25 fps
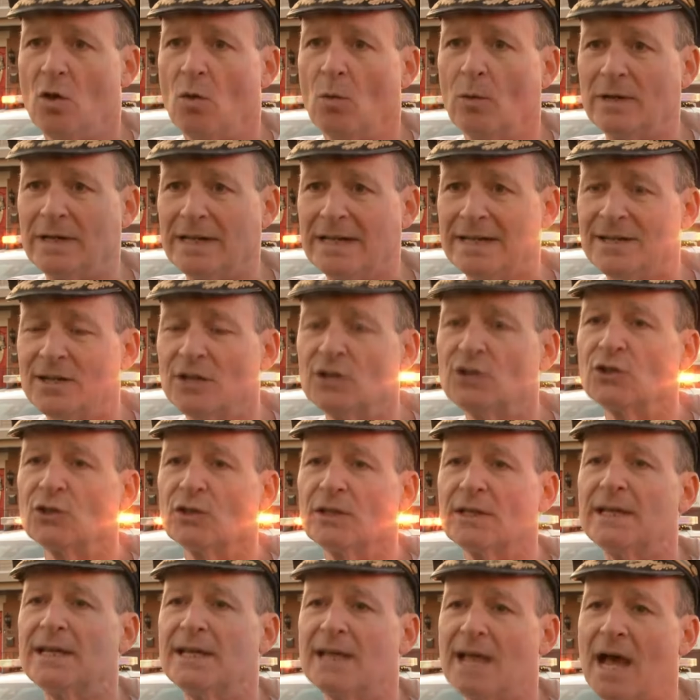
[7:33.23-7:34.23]
When he
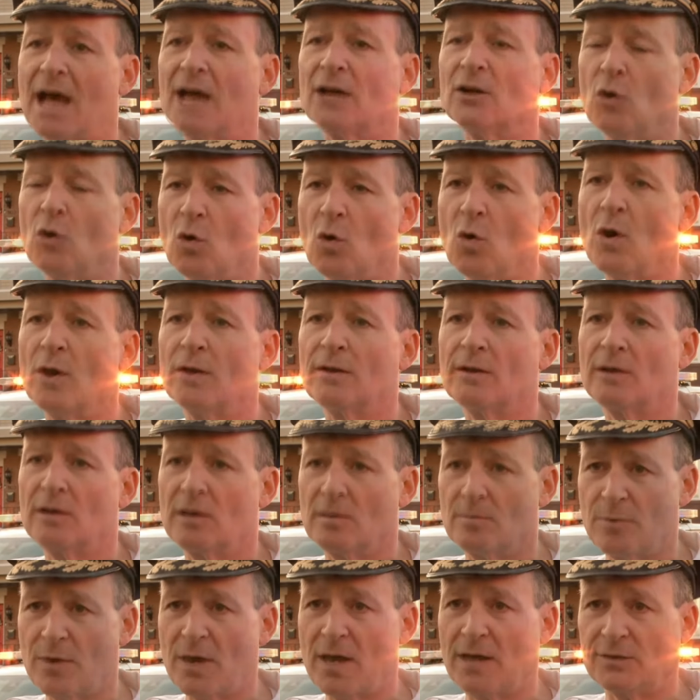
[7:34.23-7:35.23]
initially got on
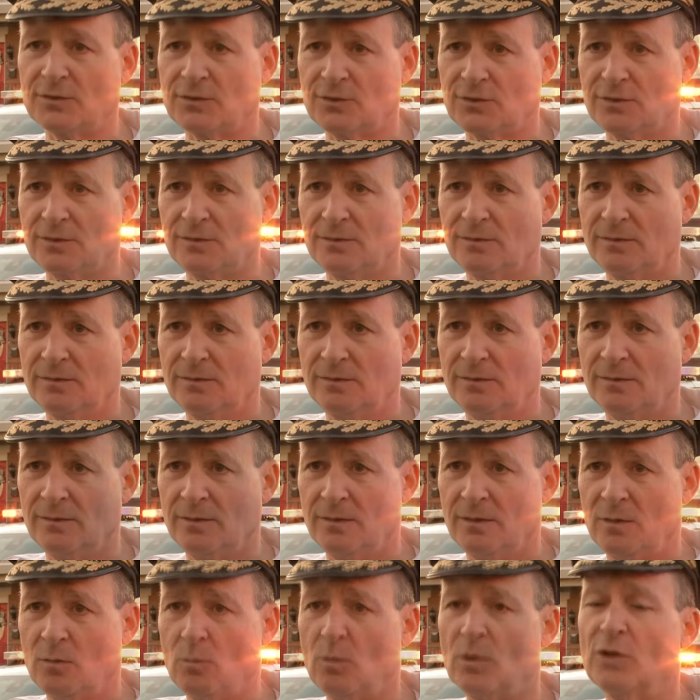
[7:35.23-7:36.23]
the bus
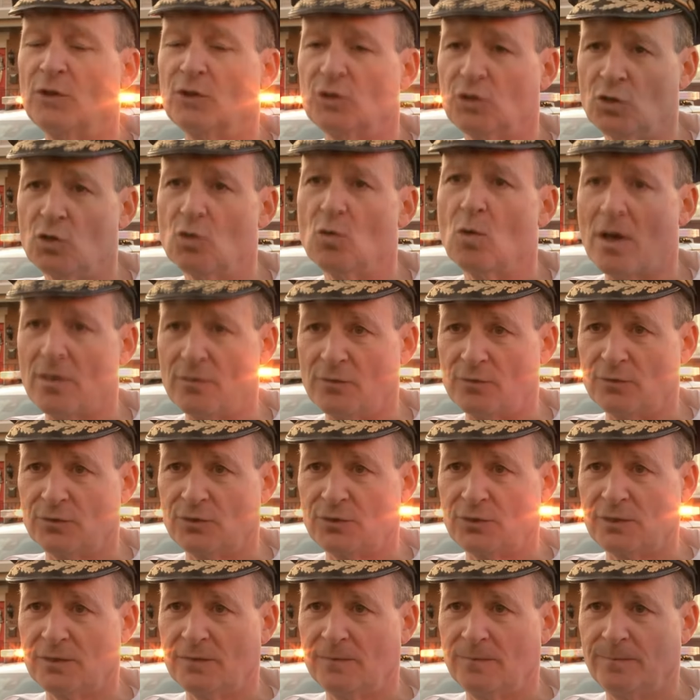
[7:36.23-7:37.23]
with two
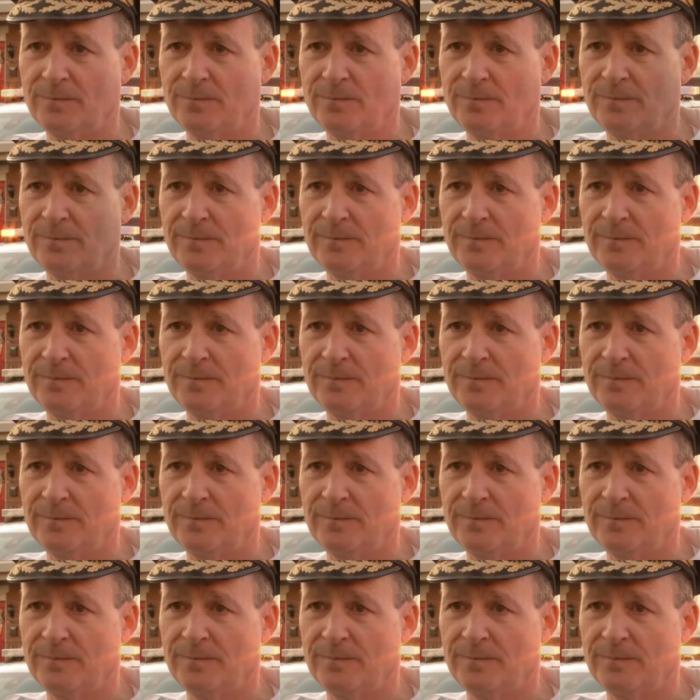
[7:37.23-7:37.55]
others